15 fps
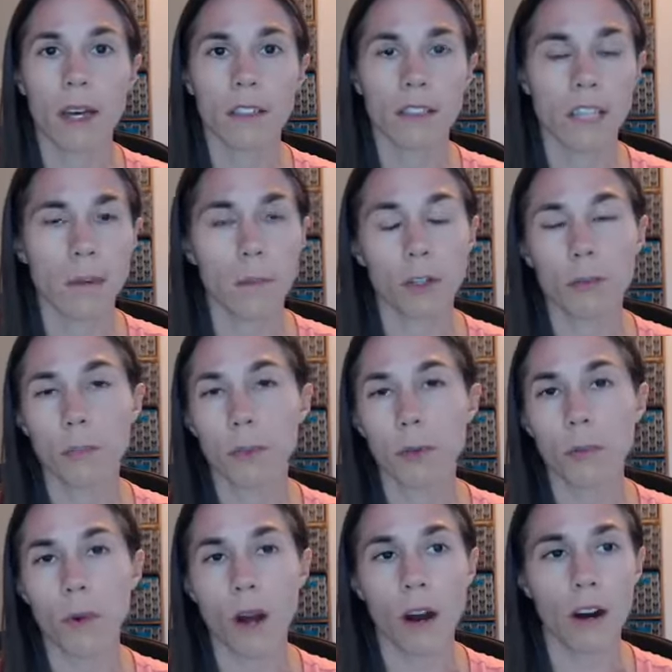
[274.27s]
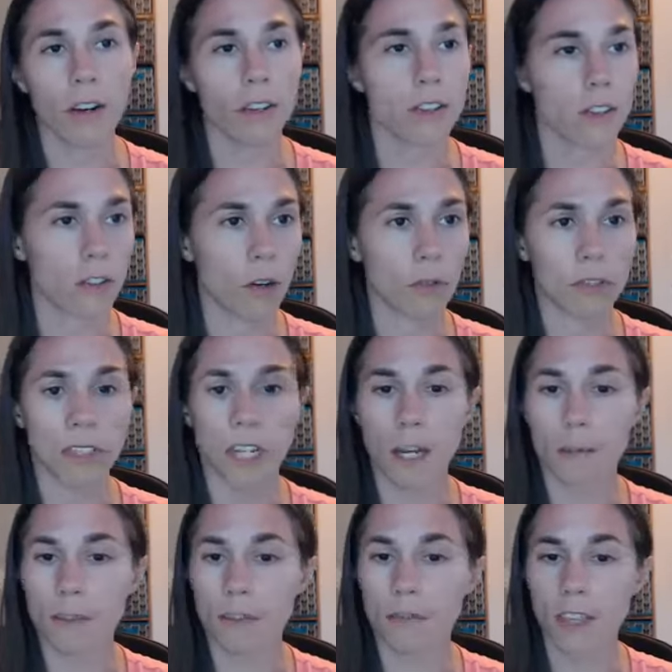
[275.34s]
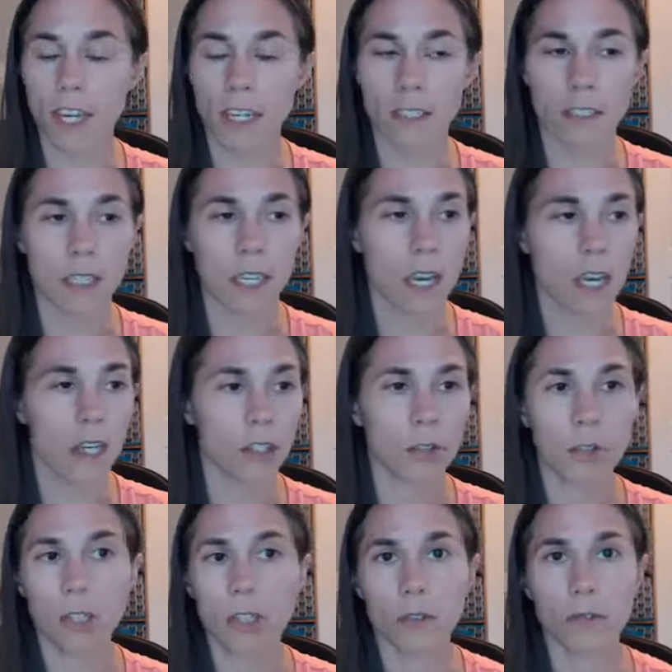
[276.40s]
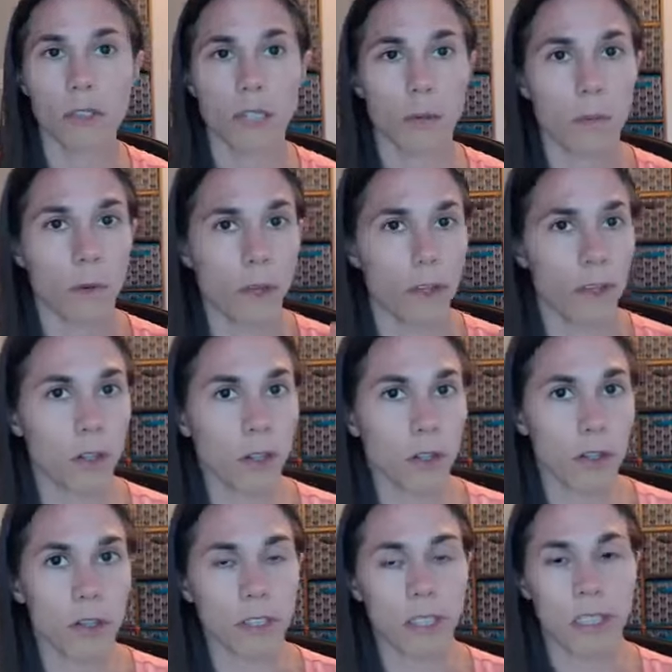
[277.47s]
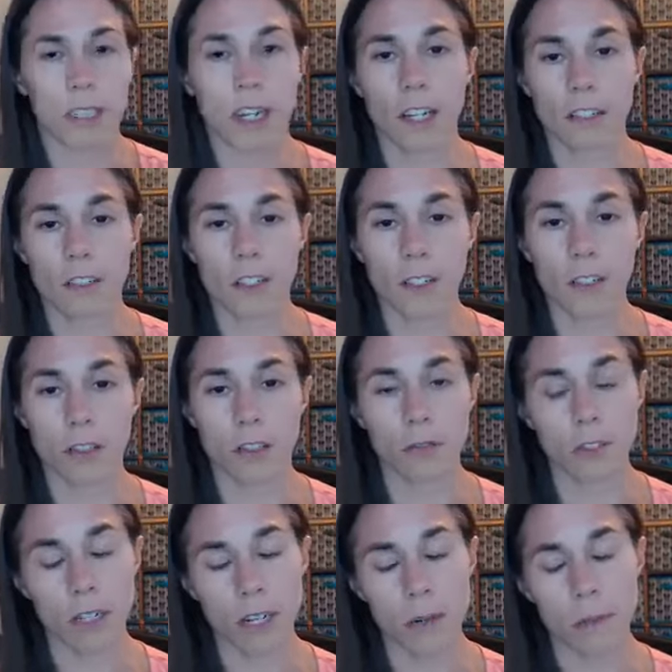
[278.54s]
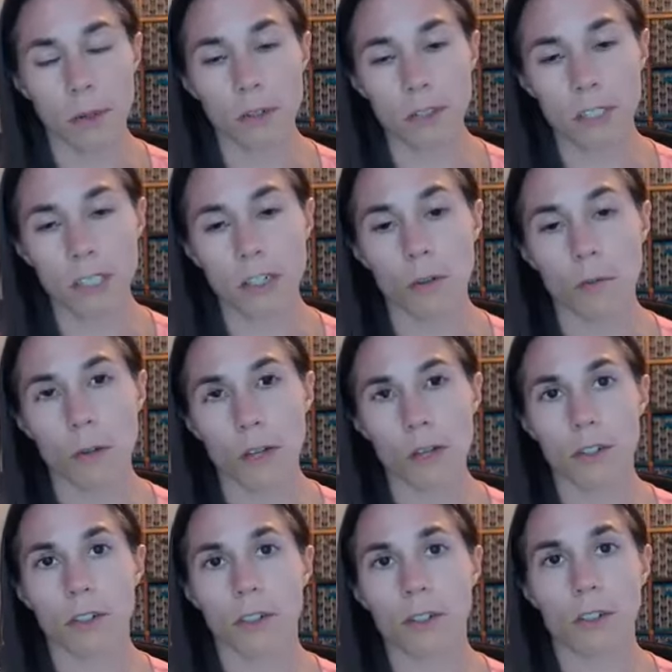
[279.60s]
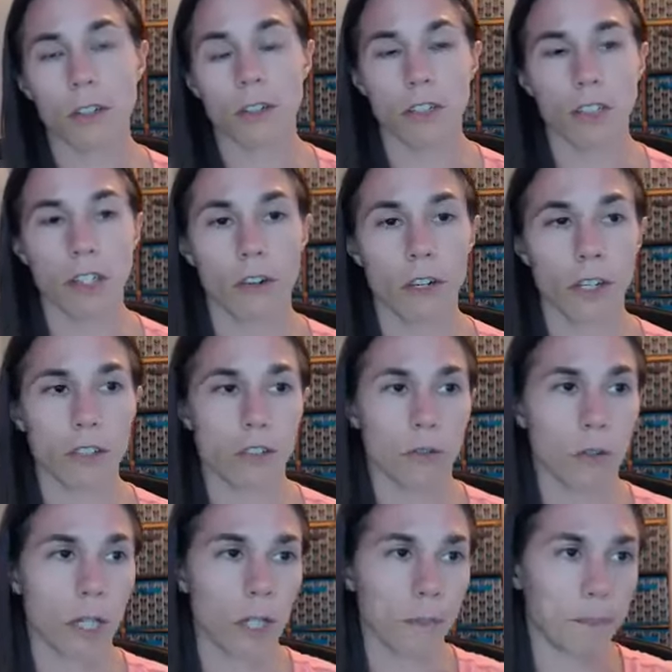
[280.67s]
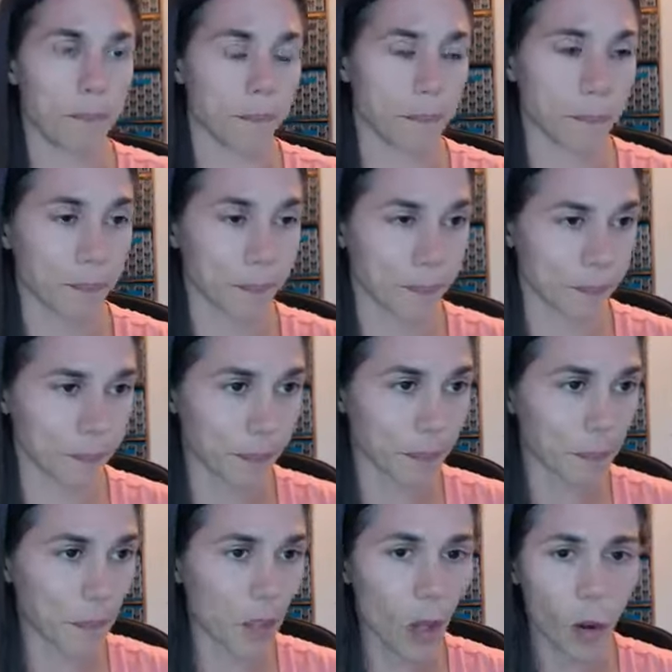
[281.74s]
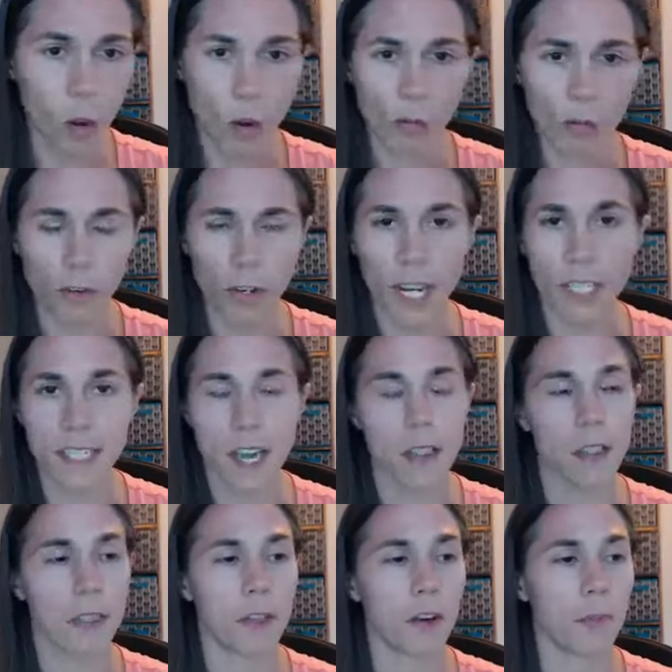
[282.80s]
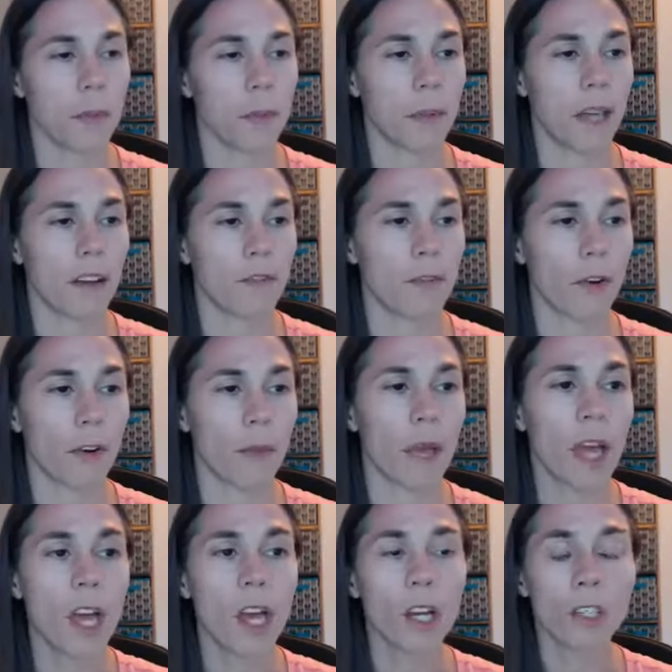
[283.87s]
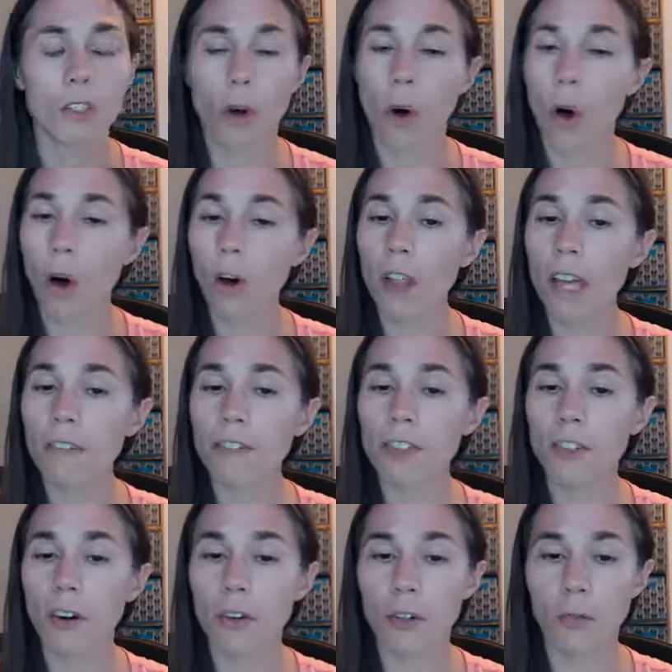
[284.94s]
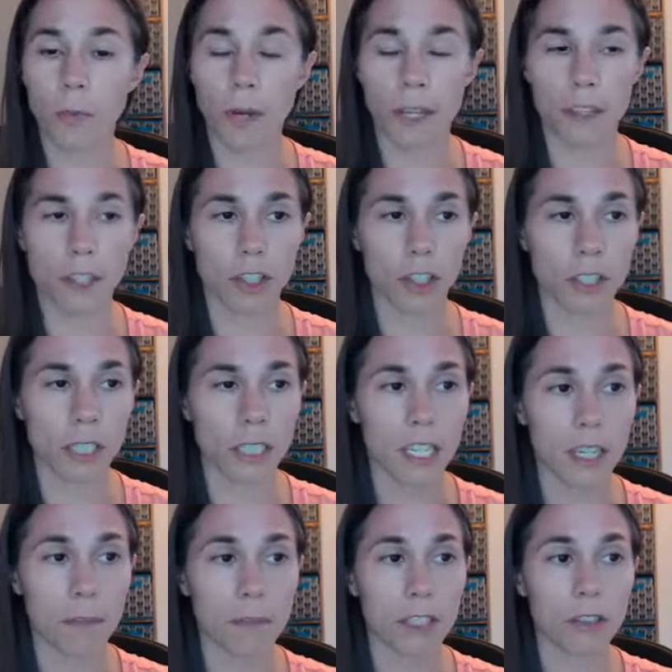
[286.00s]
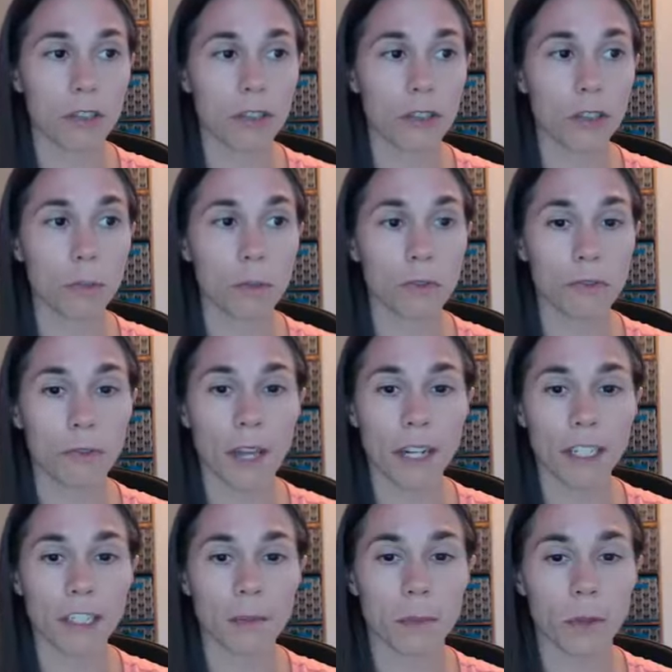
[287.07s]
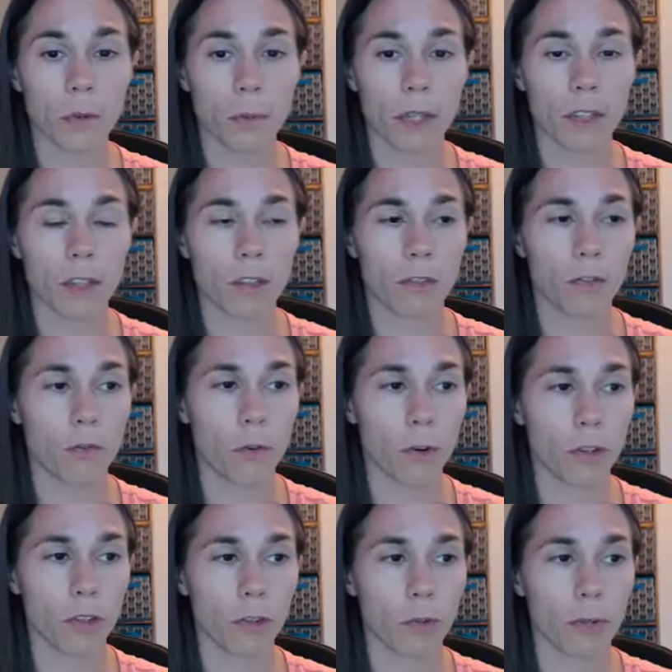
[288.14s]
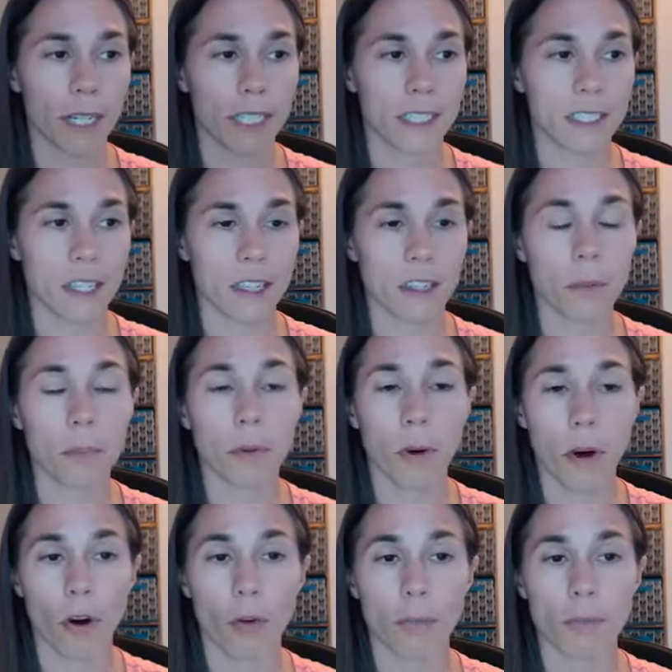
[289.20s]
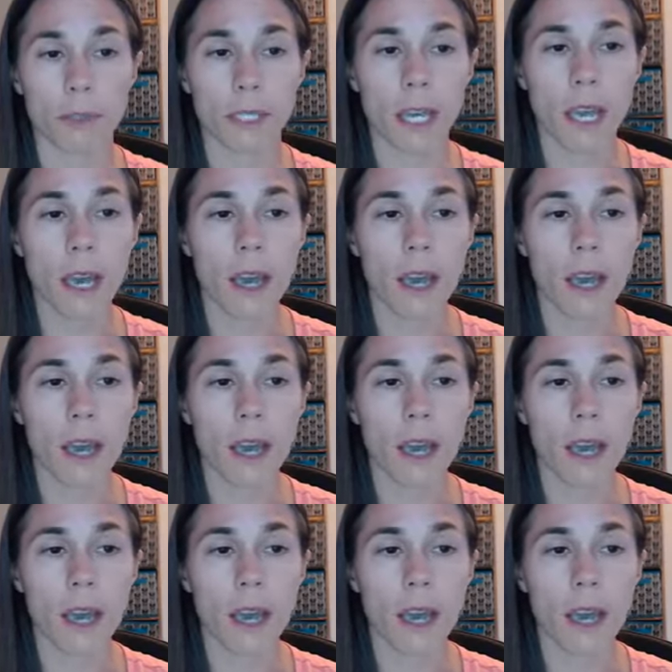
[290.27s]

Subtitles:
Same with boom cards, those types of things. You can use them whether you're sitting next to the student in person or whether you're sharing a screen over a teletherapy platform. So all I've started with, just to keep this super flexible with for you, is the probes.